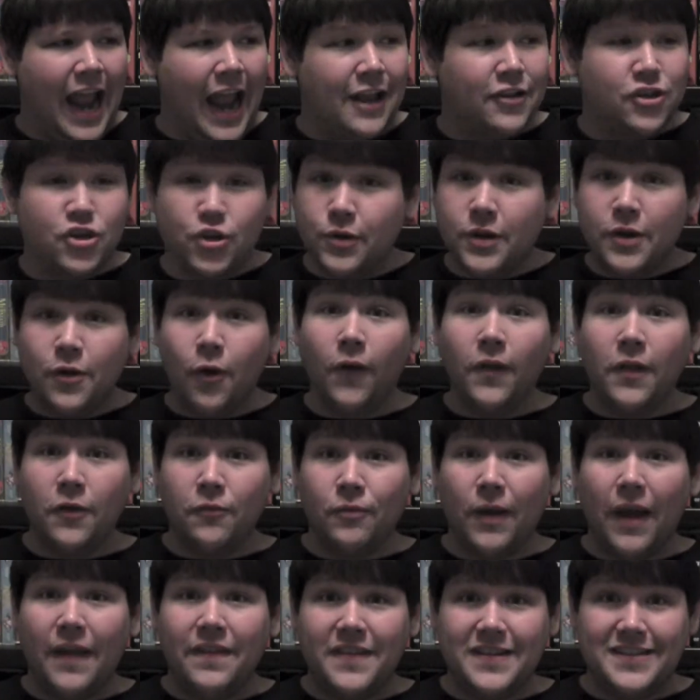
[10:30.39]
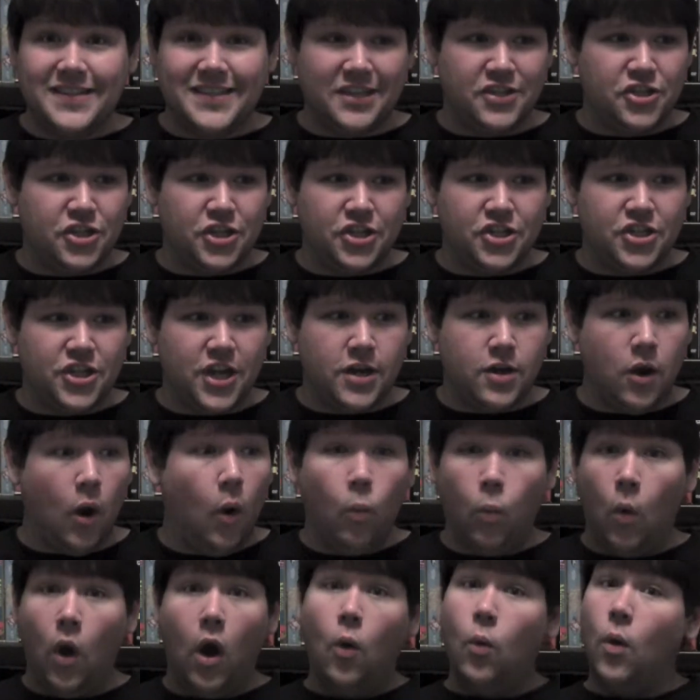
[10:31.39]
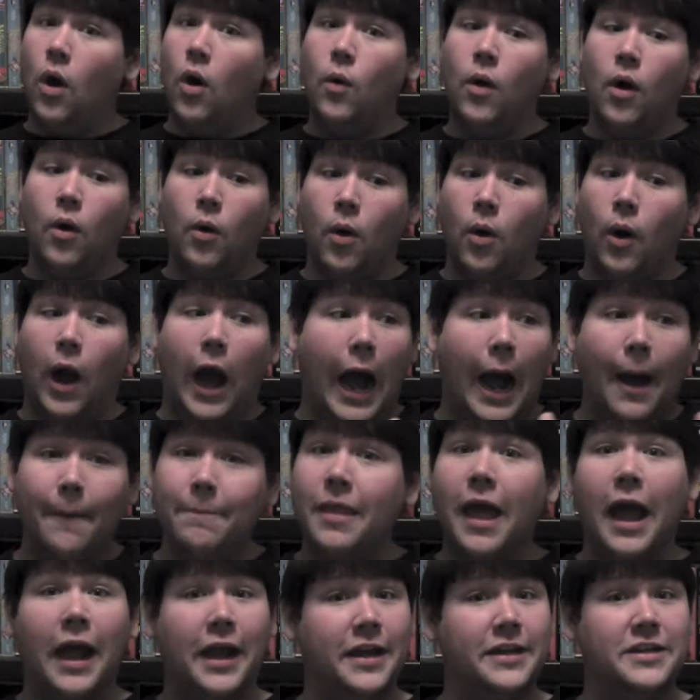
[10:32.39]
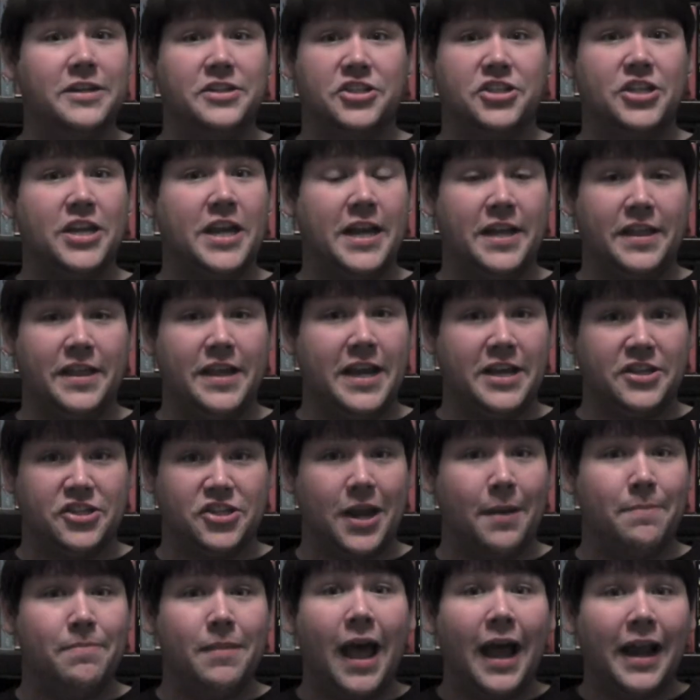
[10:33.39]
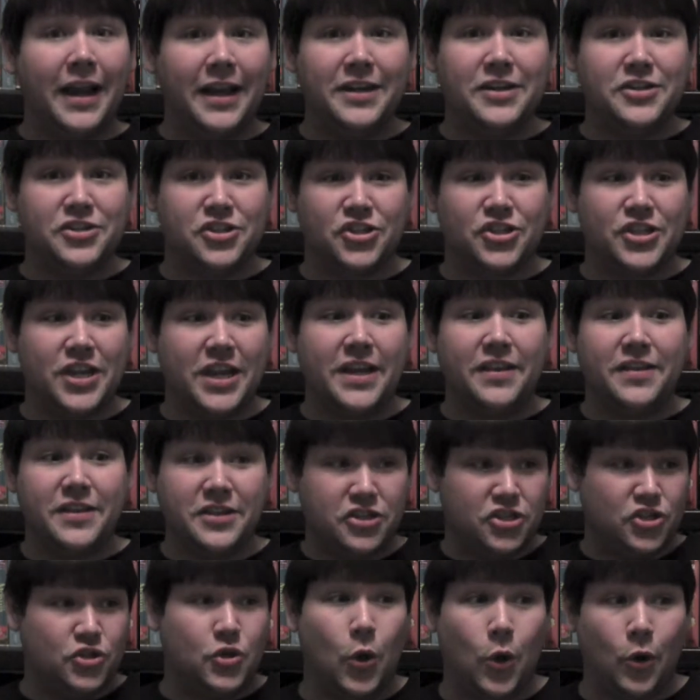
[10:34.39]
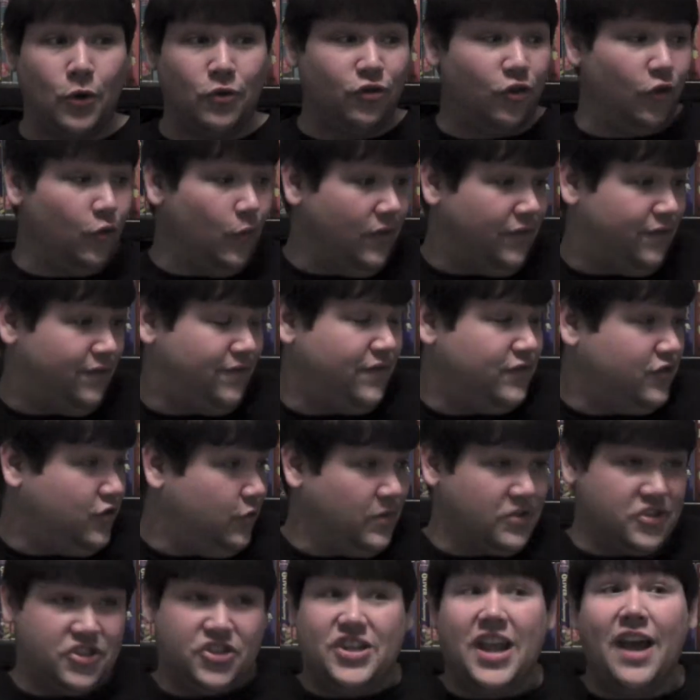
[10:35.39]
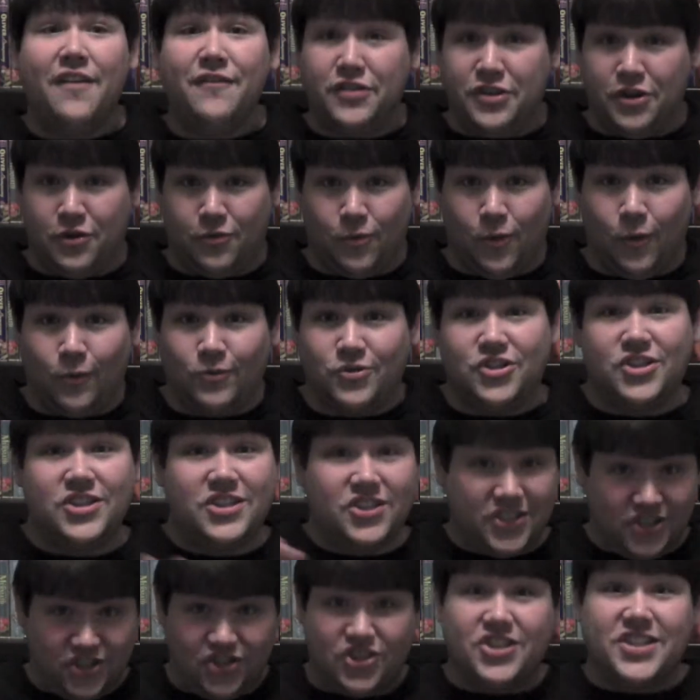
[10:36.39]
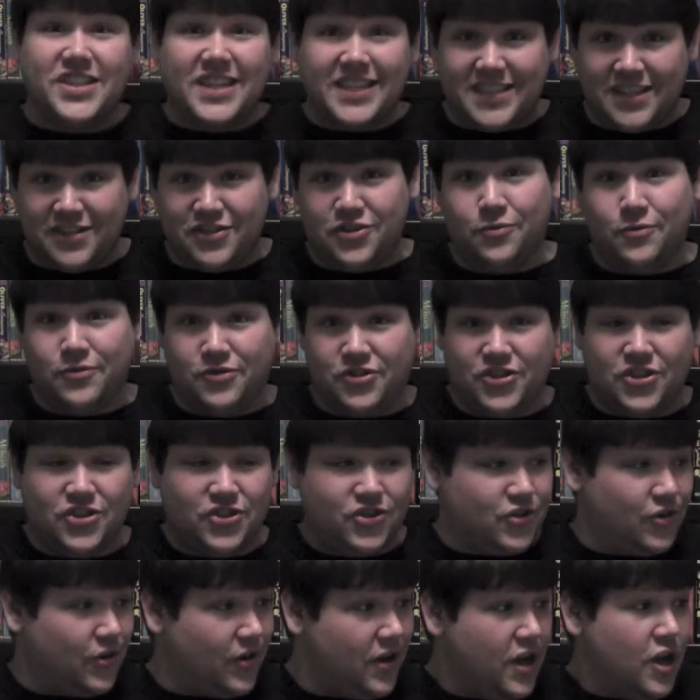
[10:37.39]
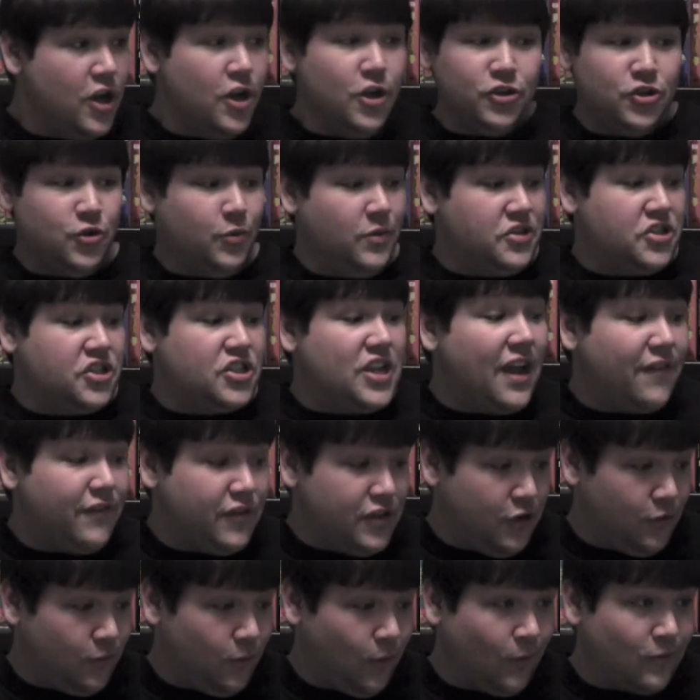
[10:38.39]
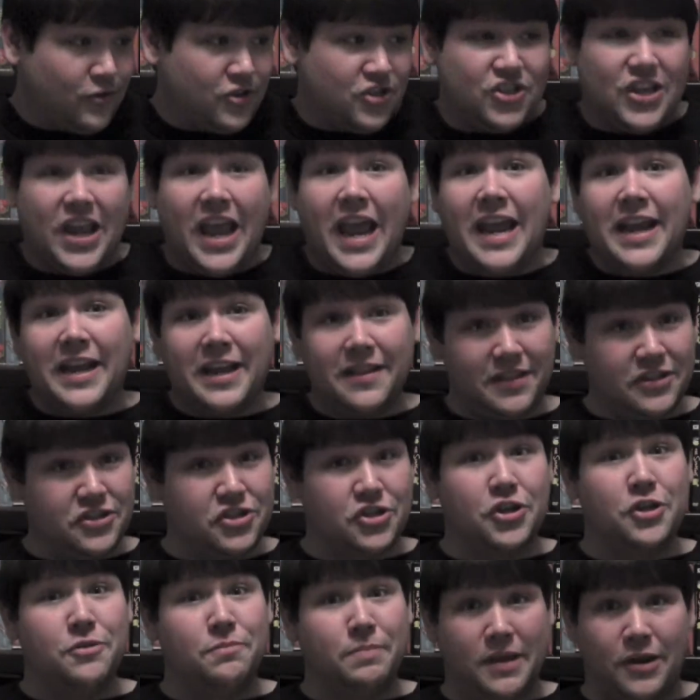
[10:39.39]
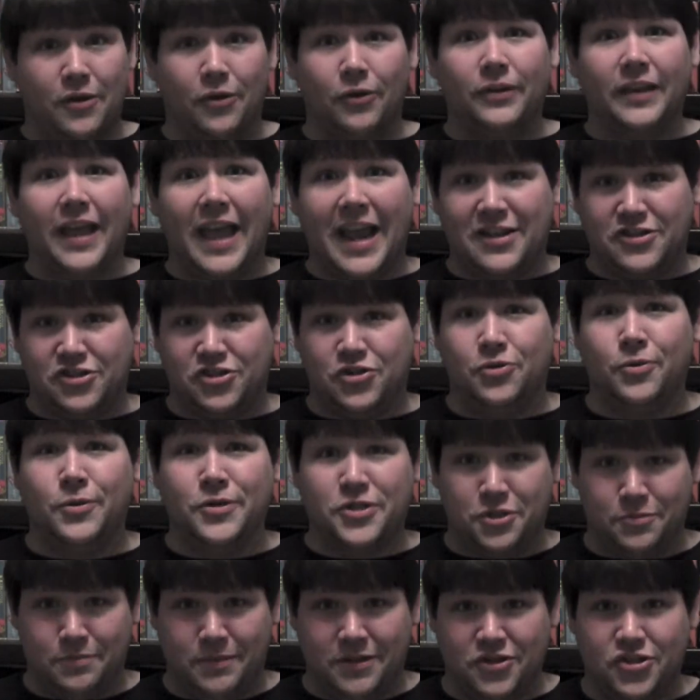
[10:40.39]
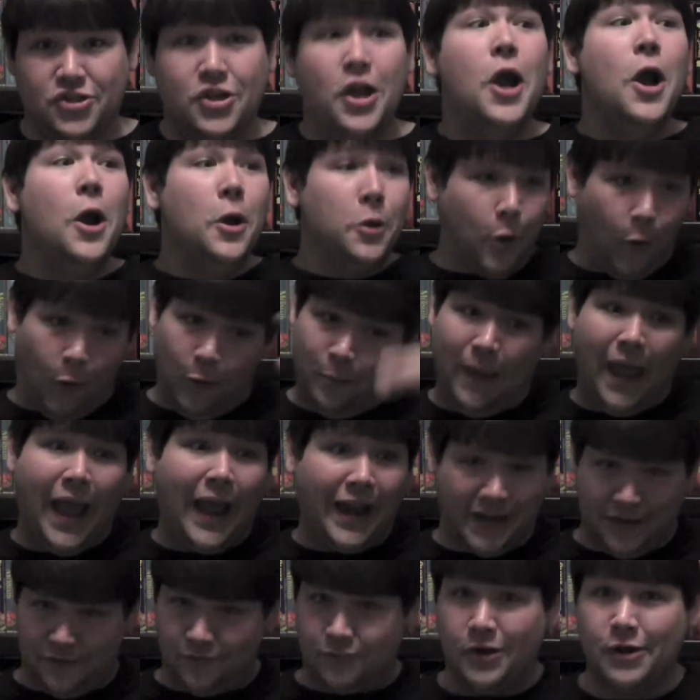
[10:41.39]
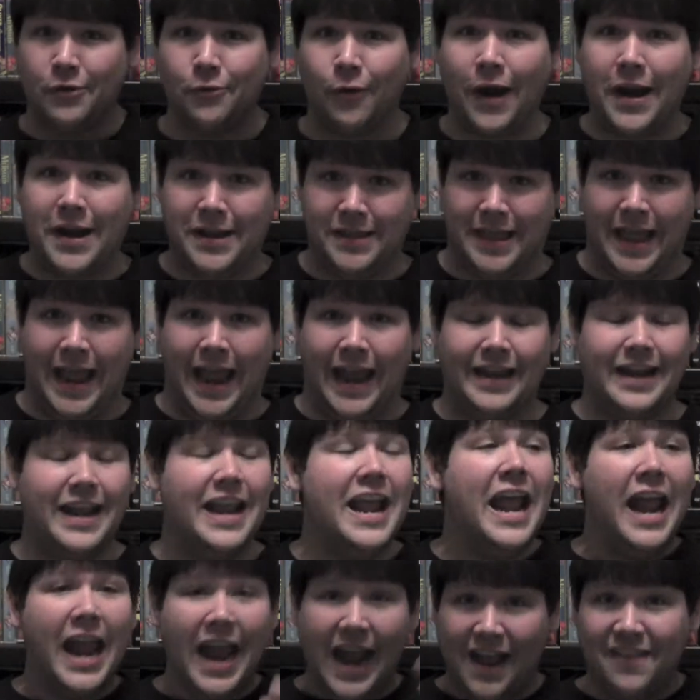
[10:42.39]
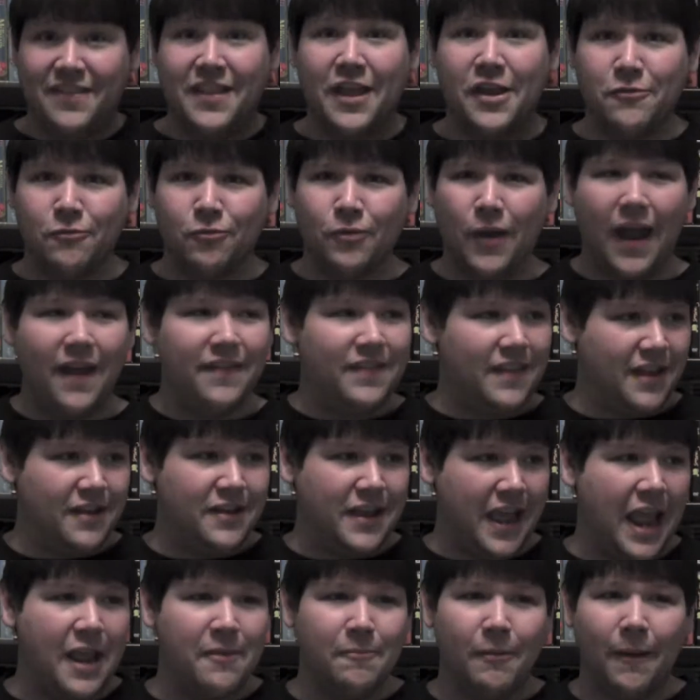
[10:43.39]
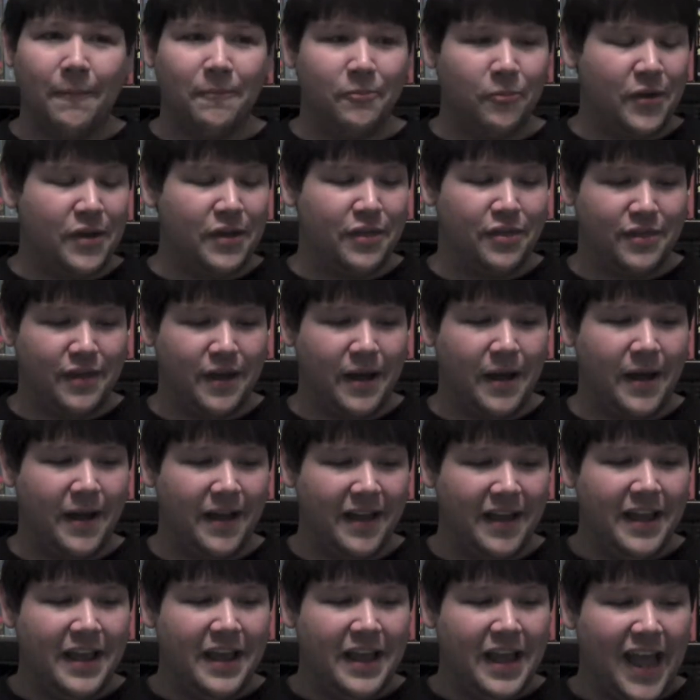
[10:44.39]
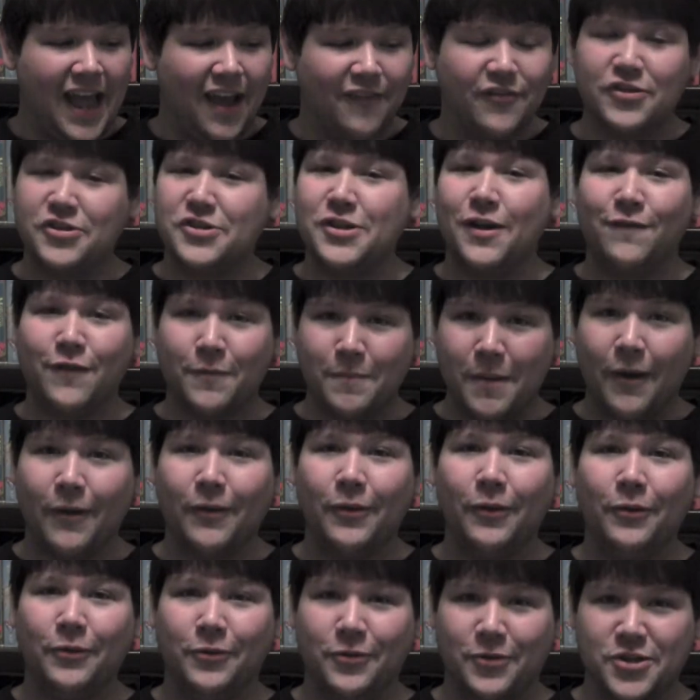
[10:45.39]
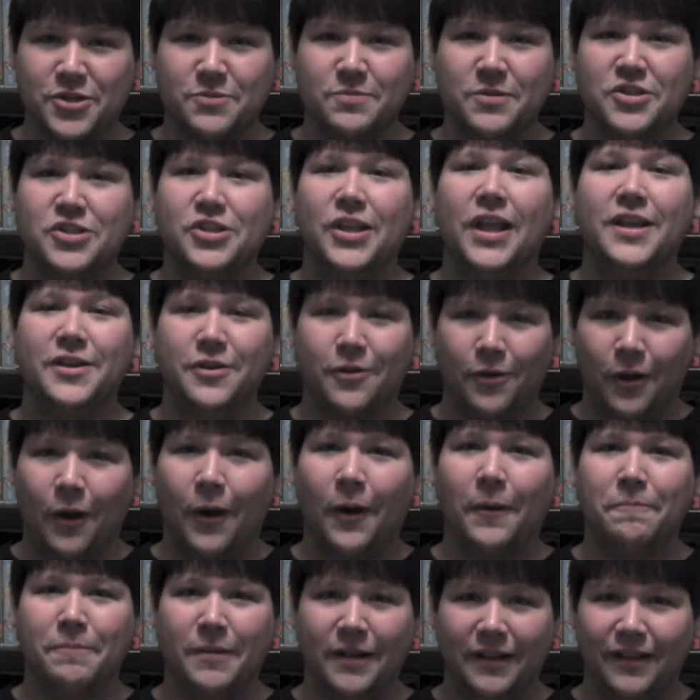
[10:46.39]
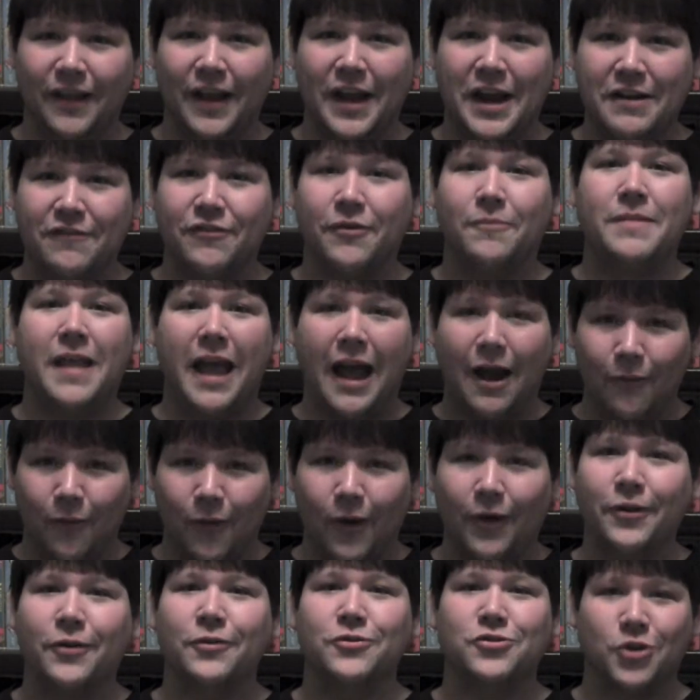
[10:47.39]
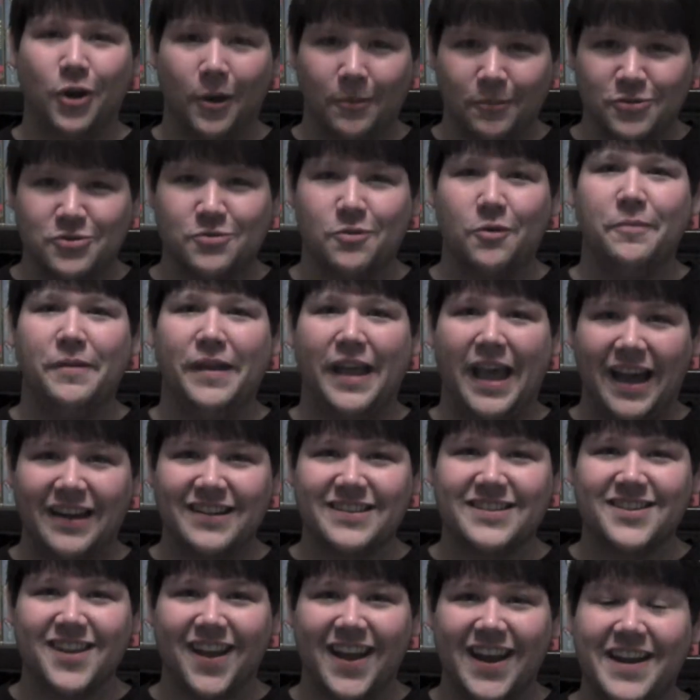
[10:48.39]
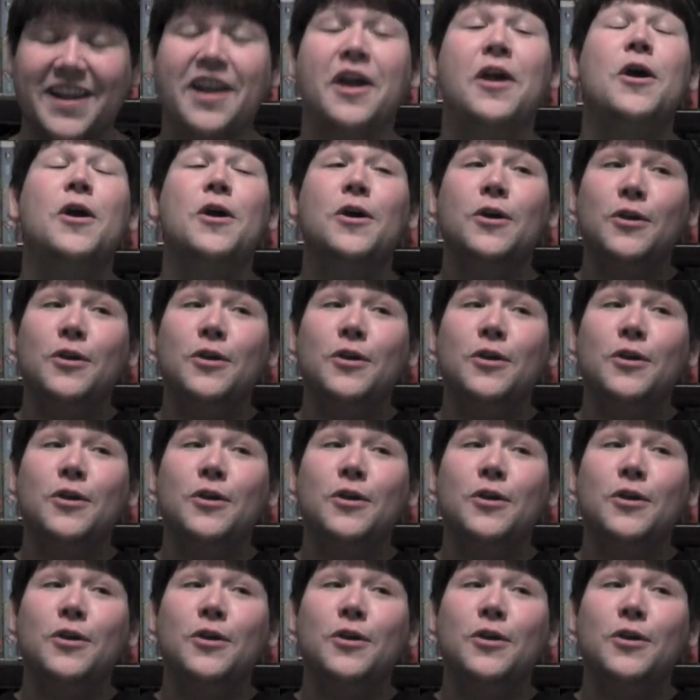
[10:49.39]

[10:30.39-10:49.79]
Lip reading: And Judy Garland read this and she said, whoa, I'm not going to sing this. I'm not going to sing this song to a seven-year-old. She sings it to her sister. To a seven-year-old saying this could be her last Christmas. Go back and rewrite that. And they came up with, have yourself a merry little Christmas, let your heart be light. From now on, our troubles will be out of sight.